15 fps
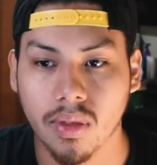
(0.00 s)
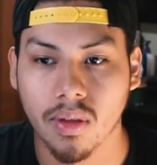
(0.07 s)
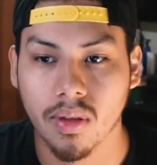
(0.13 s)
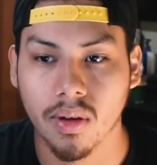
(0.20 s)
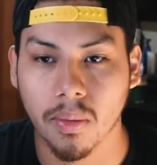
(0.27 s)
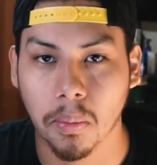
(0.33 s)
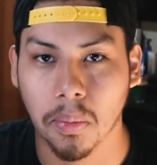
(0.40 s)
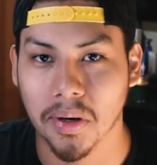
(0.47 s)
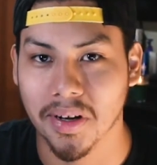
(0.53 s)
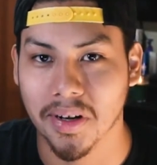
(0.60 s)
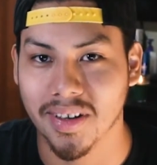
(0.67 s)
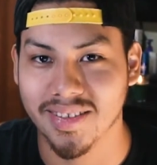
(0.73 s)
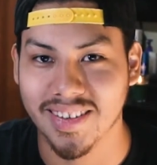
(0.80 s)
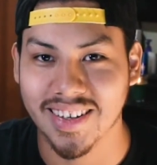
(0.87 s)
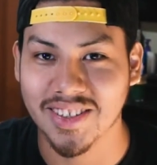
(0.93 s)
But
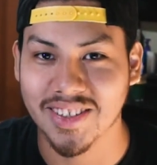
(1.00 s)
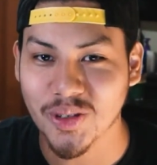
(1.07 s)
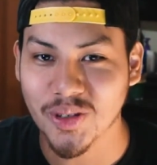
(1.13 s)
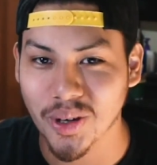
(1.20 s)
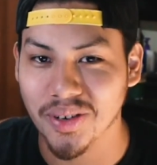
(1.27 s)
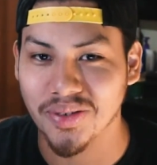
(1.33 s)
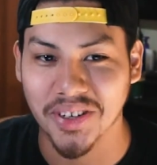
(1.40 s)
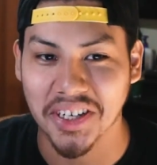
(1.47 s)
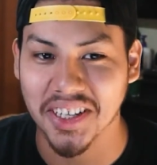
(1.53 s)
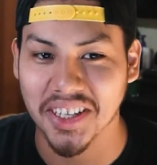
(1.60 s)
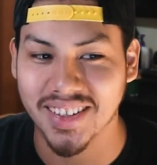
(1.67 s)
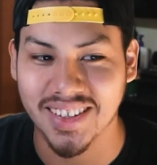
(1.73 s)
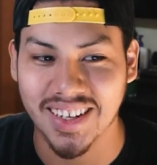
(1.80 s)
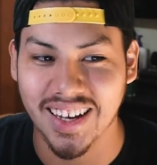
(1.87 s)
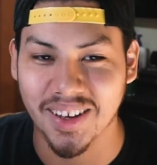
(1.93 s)
that's a story for another
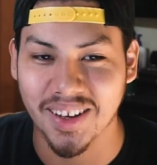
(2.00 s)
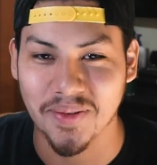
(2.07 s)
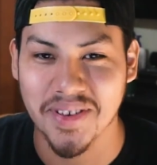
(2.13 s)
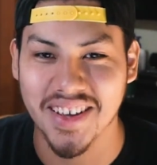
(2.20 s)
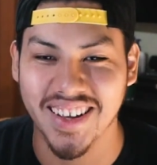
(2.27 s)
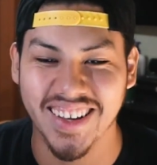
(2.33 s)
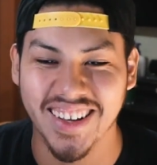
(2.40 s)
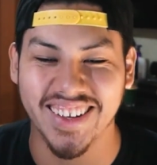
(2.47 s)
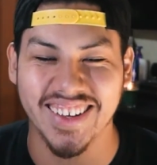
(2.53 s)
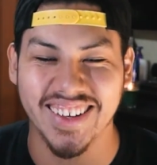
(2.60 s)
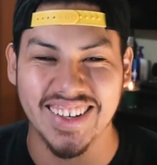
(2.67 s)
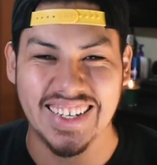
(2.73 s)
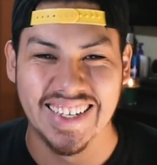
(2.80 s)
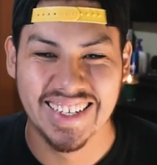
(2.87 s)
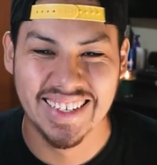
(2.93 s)
time.
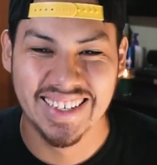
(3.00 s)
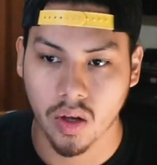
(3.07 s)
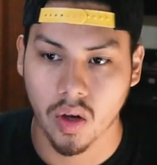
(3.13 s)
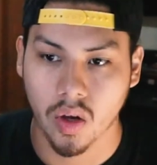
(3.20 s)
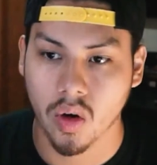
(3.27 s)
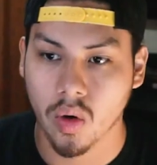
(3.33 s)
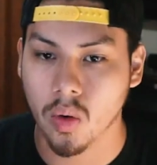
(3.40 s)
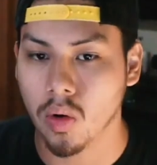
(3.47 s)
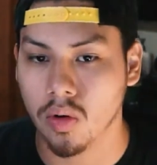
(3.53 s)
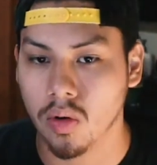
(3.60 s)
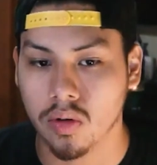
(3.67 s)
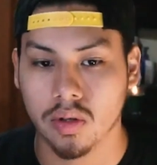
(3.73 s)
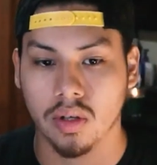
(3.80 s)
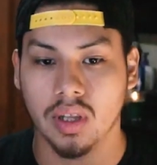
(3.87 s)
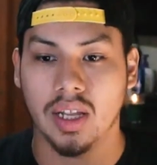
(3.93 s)
Cool.
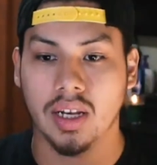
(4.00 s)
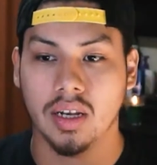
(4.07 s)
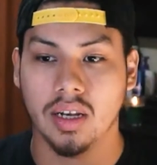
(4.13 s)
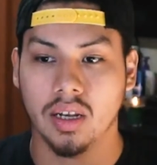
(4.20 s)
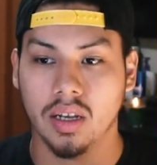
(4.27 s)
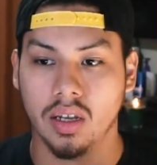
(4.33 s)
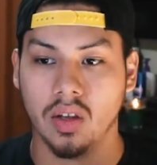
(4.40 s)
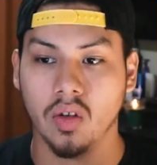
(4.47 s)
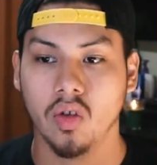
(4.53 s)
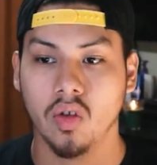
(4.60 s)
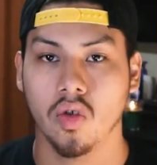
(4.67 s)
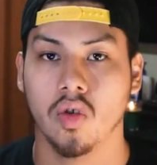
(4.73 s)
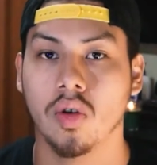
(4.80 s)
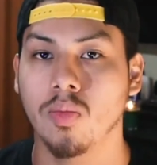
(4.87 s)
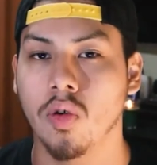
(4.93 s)
So then
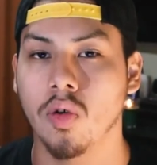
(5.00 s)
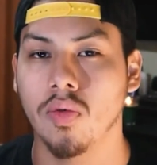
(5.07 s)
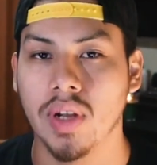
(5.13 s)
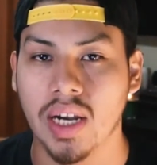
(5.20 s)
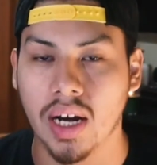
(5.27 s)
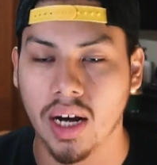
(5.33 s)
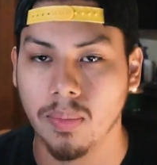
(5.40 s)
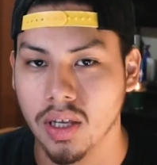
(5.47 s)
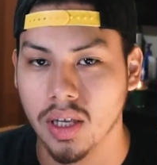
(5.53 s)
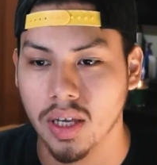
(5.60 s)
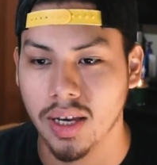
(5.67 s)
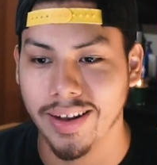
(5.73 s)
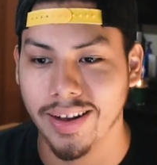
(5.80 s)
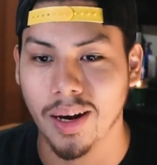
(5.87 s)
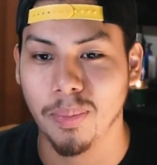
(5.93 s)
you're moving up
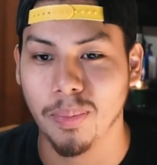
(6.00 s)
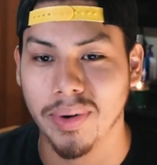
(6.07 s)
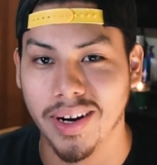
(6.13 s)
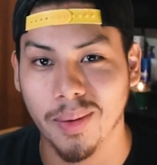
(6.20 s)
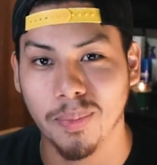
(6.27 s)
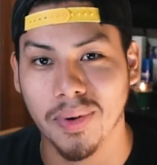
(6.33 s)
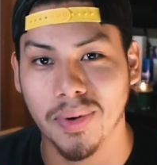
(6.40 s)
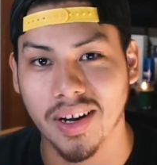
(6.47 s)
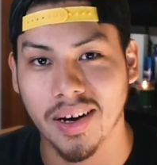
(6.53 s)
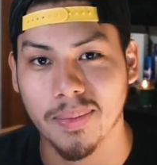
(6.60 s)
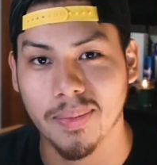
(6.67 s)
and up and up and up,